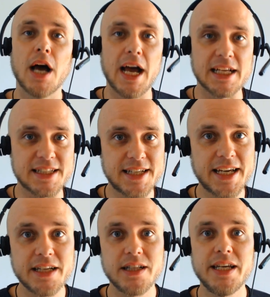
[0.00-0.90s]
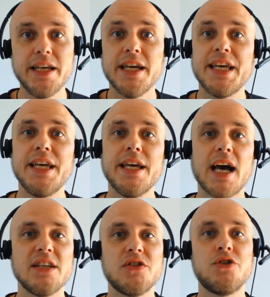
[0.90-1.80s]
And secondly, he
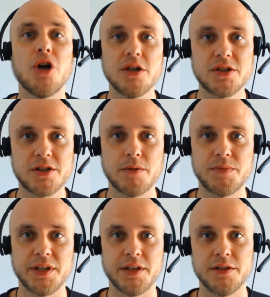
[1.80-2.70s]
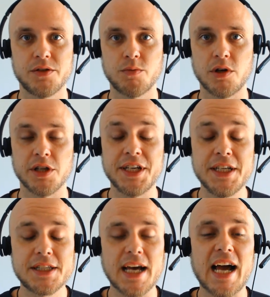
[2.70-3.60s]
has done something in his world.
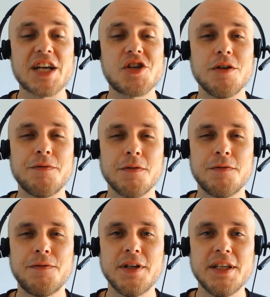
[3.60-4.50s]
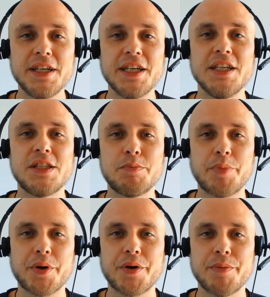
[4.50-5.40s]
He's actually fulfilling his
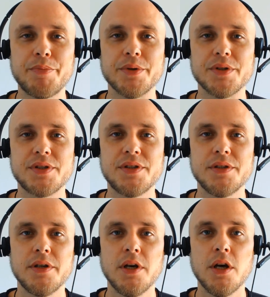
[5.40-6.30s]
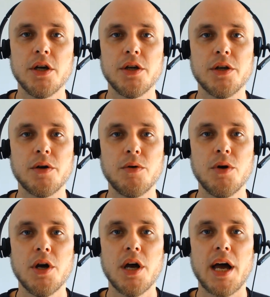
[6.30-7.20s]
purpose, you know.
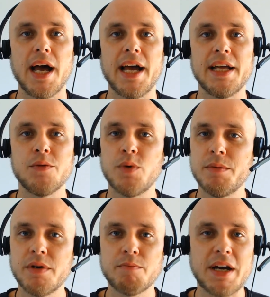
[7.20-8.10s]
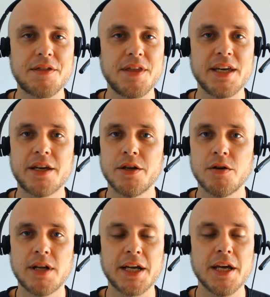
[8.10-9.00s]
And women might think, you
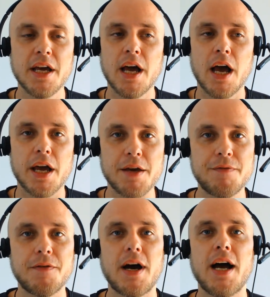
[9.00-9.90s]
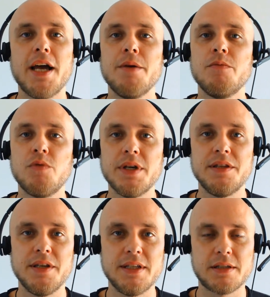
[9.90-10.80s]
know, like, if I am
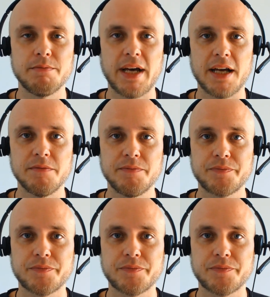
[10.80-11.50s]
with this man,